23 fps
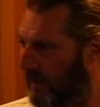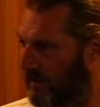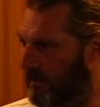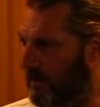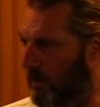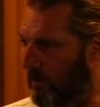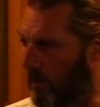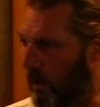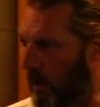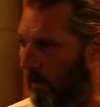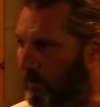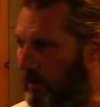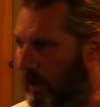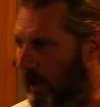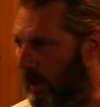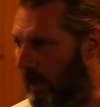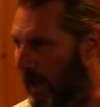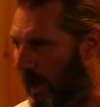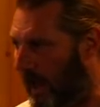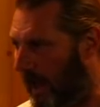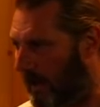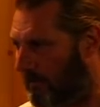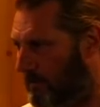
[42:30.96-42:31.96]
So what was it
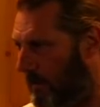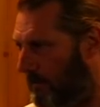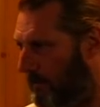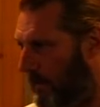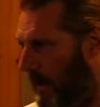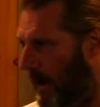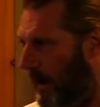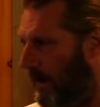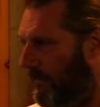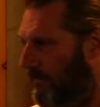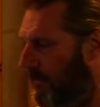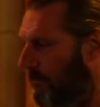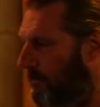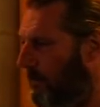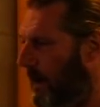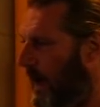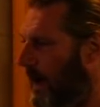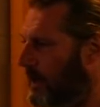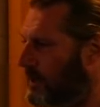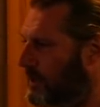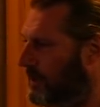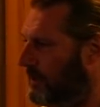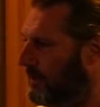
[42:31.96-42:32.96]
like preparing for
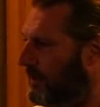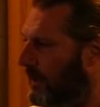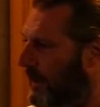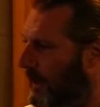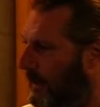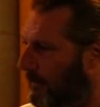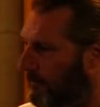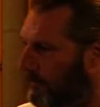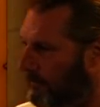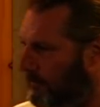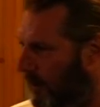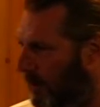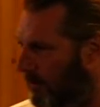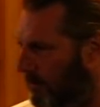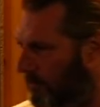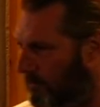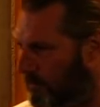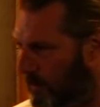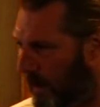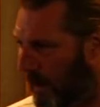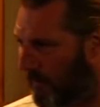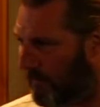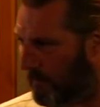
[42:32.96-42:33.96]
Passchendaele? Well,
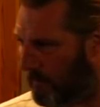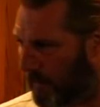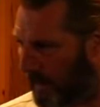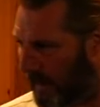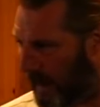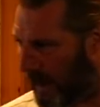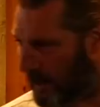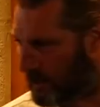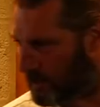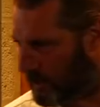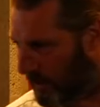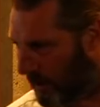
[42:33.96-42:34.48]
Private P.H.